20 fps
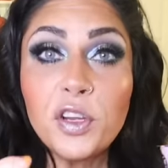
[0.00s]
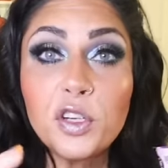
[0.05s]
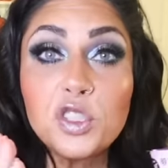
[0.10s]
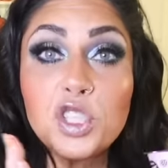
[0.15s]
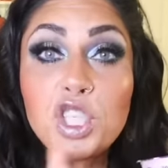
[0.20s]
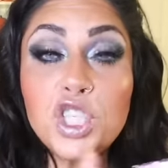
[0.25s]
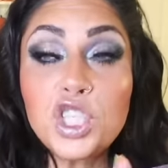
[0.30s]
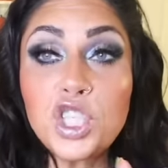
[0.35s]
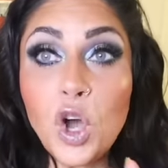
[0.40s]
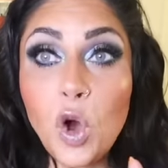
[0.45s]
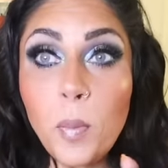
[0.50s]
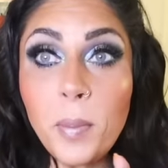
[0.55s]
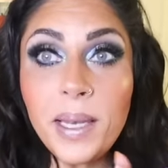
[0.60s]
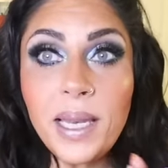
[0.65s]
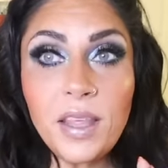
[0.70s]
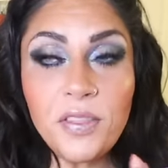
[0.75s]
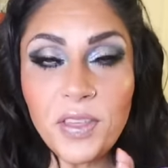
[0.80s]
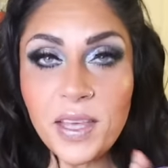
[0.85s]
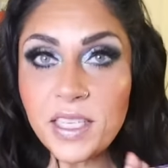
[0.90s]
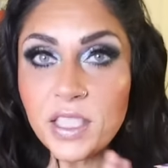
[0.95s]
There's so
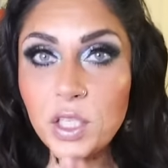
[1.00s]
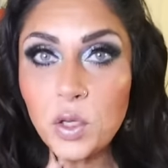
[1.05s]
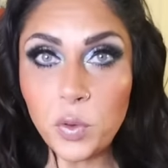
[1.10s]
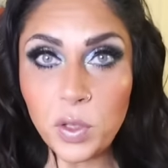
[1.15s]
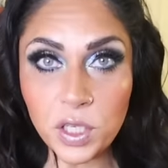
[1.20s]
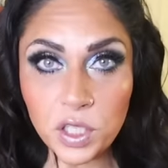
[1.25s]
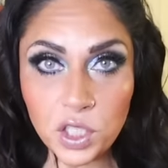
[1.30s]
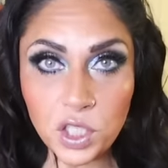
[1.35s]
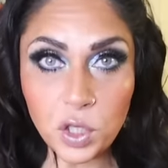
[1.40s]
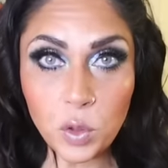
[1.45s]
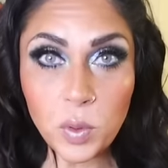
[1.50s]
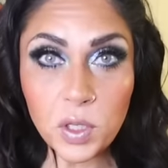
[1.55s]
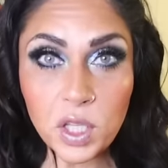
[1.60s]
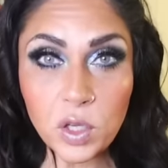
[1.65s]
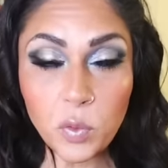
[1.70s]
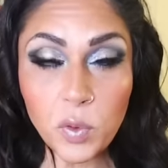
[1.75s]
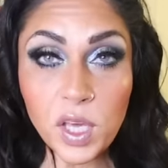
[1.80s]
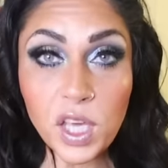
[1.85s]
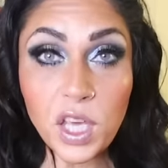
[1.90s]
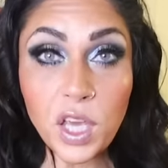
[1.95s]
many things you can do
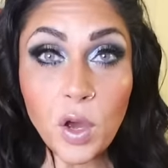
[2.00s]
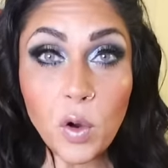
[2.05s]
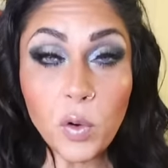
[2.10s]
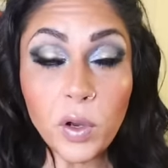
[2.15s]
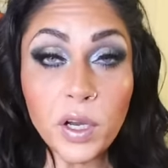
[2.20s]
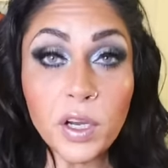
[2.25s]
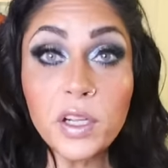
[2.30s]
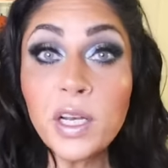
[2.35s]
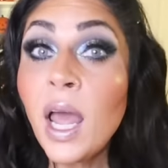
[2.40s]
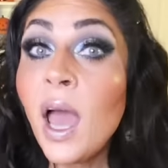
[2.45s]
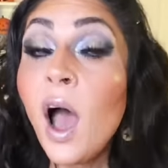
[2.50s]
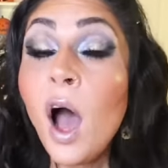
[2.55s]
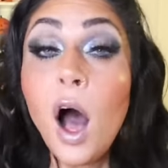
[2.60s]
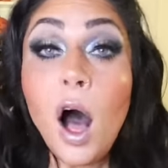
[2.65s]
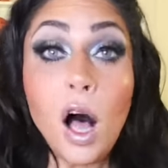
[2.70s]
with Greek yogurt.